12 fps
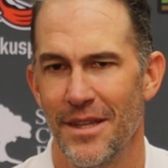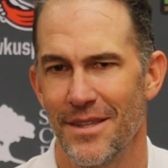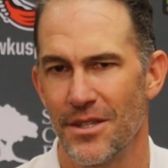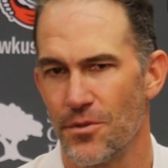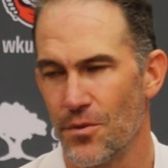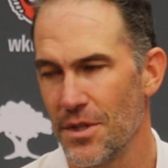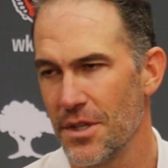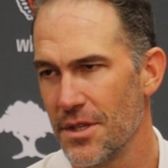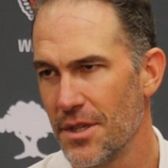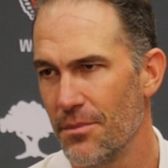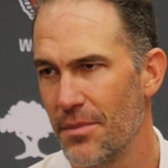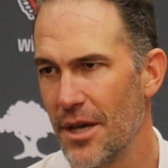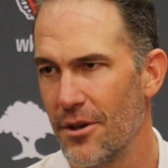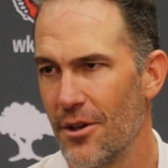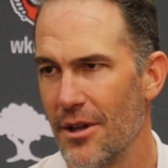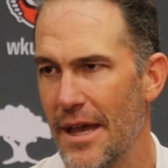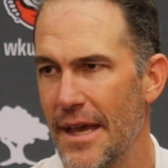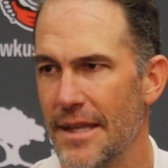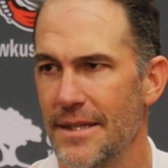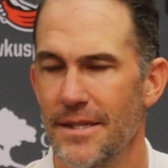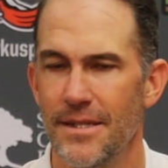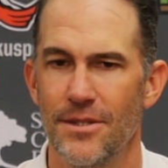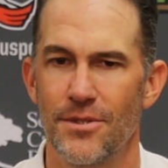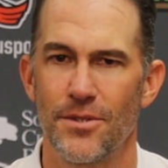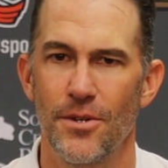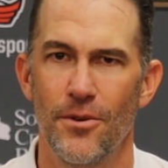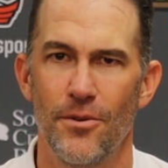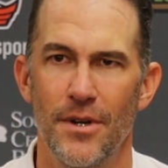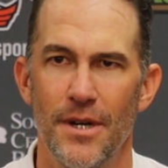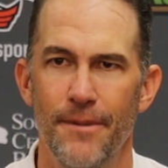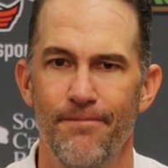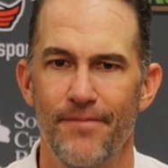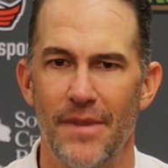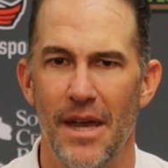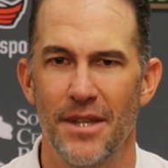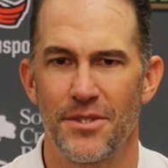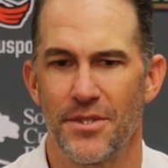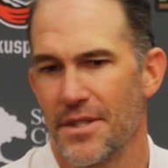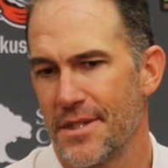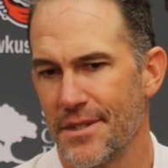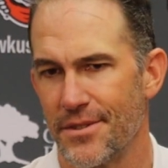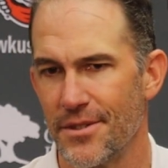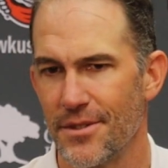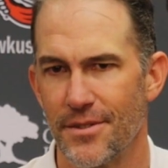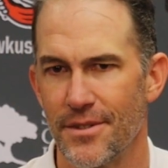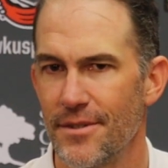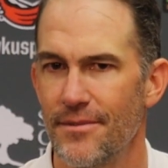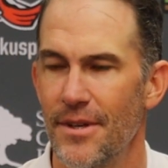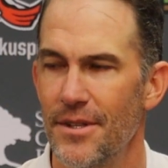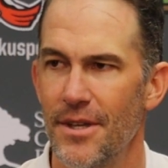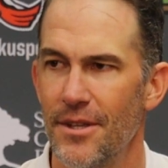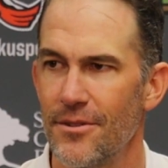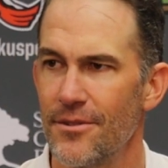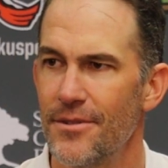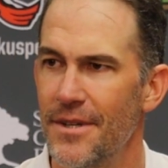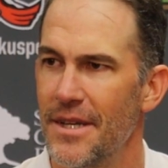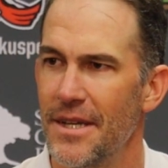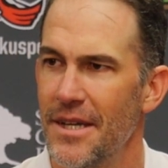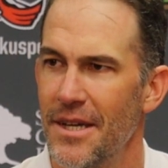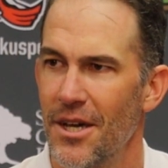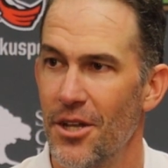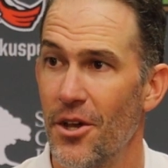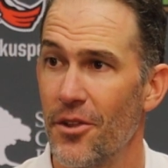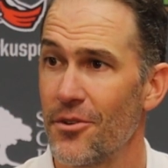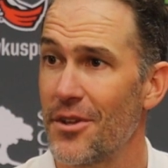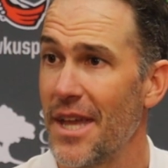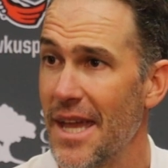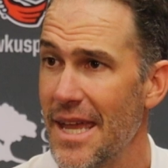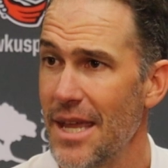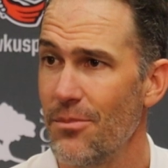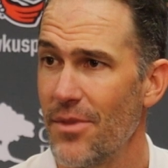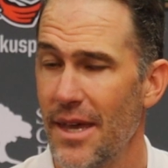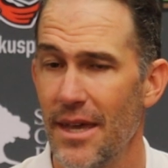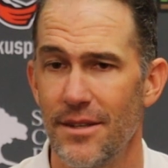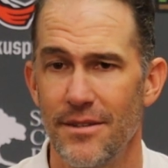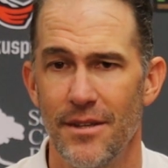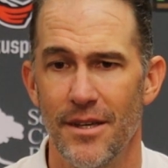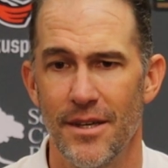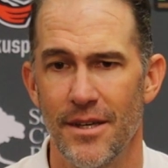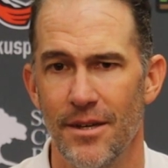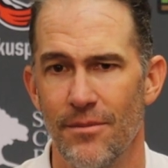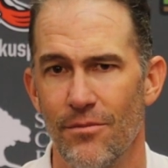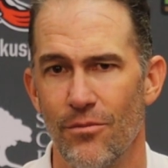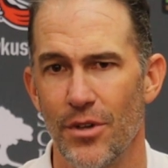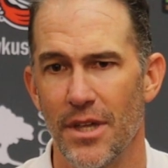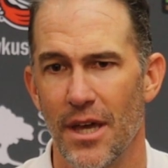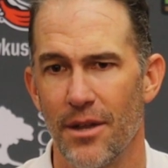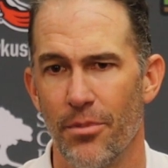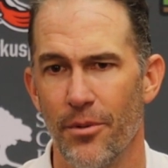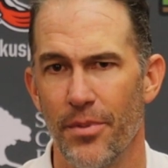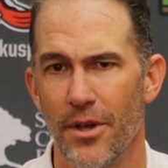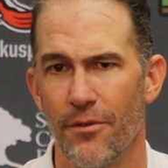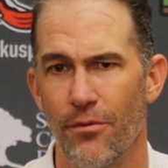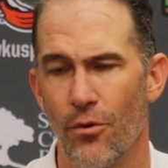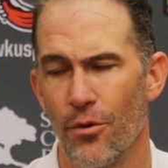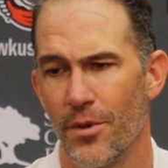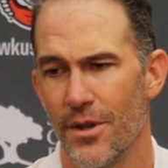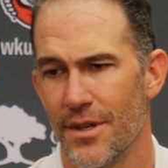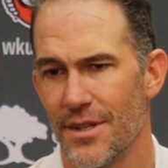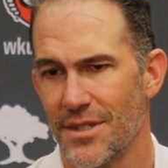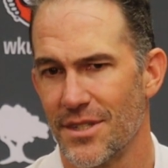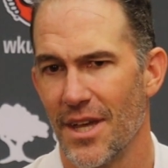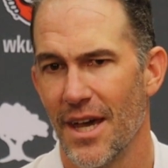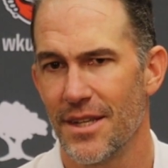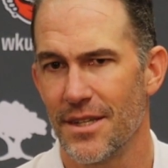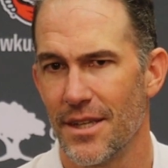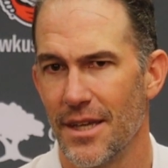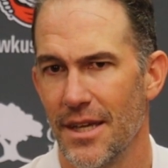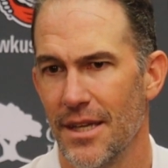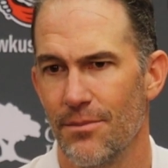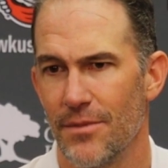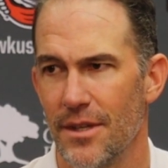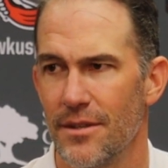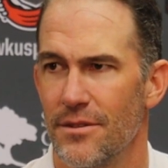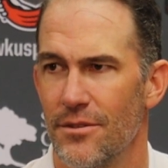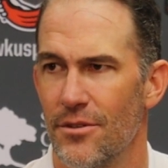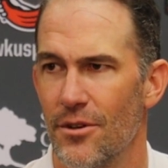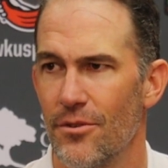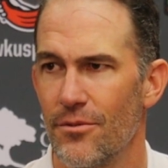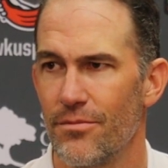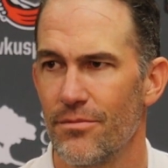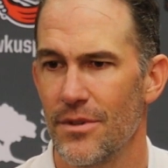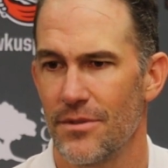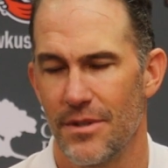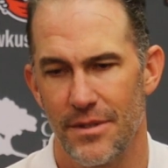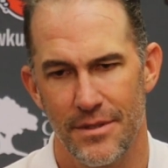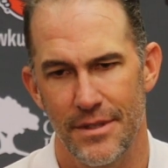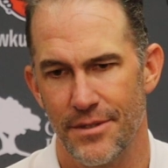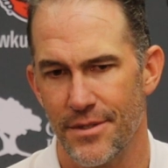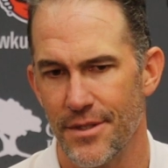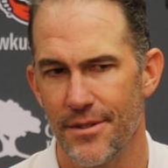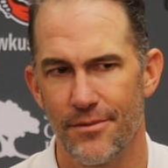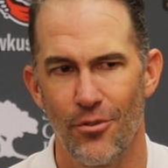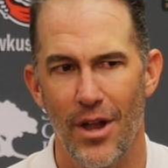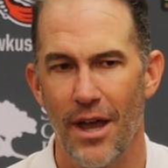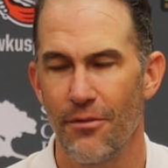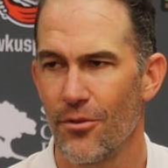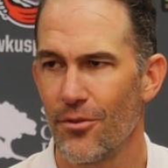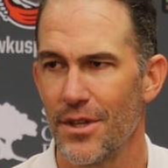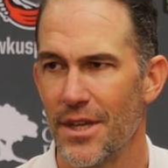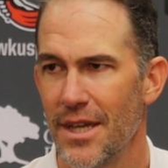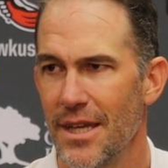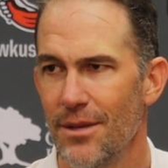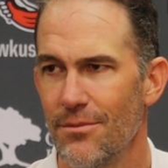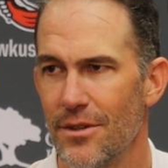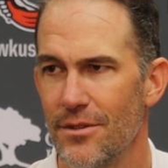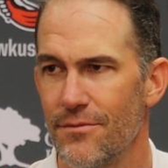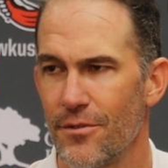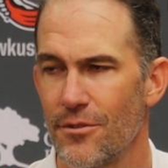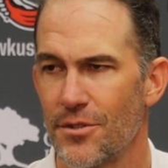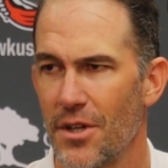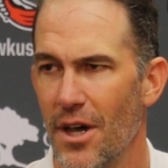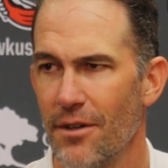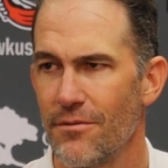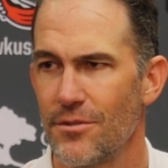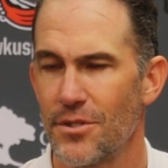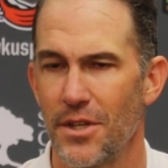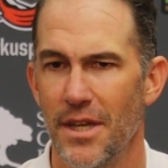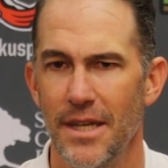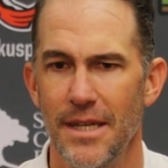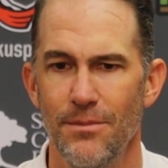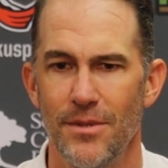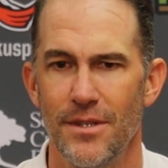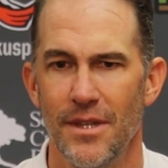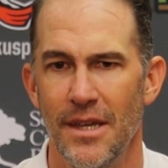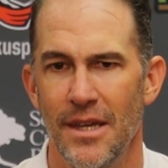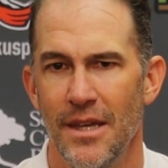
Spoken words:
things we need to get better at. And so I just think it's just another game that we got to prepare for, but an exciting game that, you know, it's a rivalry game and first conference game and